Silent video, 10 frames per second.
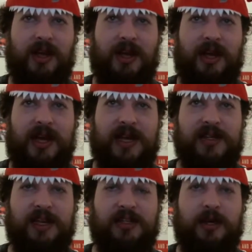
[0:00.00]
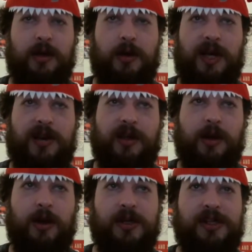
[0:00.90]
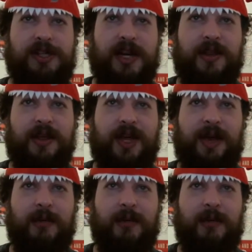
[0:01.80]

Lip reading: it's also in the current state of the game.